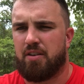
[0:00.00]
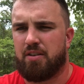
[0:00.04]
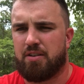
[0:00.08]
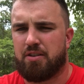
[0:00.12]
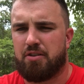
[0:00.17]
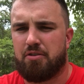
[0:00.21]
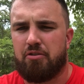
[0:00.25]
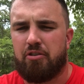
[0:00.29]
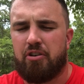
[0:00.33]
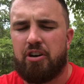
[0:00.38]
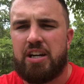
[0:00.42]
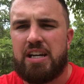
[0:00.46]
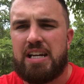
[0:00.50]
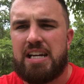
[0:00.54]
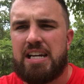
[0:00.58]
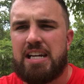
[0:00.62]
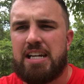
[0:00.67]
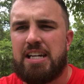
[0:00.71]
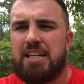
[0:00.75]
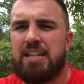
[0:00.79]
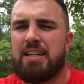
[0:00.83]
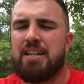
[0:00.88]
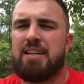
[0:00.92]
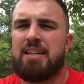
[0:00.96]

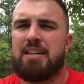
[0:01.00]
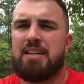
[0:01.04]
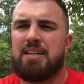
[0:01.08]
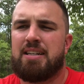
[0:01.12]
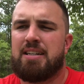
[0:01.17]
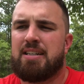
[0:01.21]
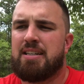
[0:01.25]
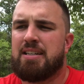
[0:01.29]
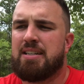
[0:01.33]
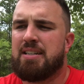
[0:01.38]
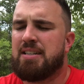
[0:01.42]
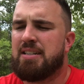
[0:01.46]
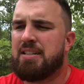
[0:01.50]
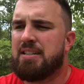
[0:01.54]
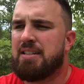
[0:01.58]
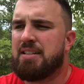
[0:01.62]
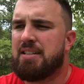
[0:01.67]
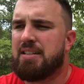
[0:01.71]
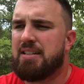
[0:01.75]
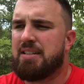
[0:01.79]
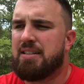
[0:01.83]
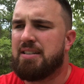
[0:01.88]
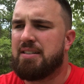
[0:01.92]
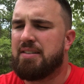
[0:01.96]
agree
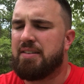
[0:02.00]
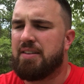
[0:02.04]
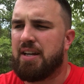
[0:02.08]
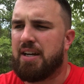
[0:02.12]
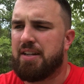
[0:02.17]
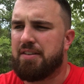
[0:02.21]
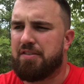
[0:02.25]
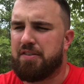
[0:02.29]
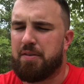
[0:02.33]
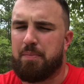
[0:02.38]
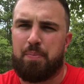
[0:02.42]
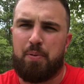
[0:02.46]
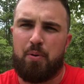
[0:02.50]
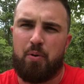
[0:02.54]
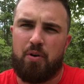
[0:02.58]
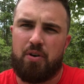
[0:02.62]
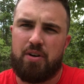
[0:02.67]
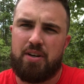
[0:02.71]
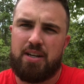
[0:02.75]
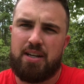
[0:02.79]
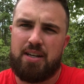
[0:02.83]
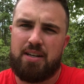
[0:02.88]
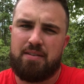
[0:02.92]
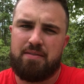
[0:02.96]
that
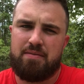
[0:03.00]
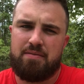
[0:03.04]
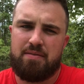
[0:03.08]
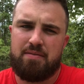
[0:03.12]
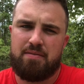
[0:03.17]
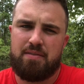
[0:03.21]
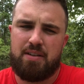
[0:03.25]
supporting